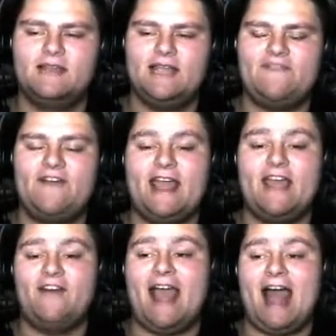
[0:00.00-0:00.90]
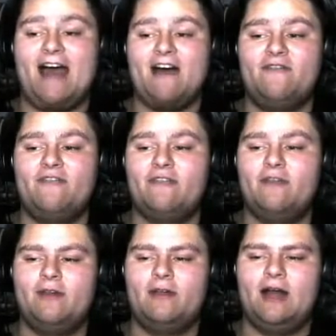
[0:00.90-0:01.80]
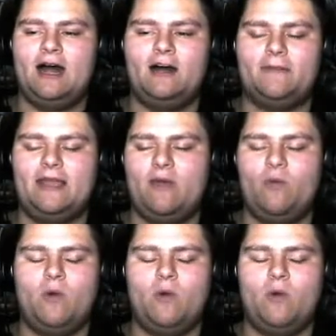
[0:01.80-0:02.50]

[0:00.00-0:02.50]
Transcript: If I have, it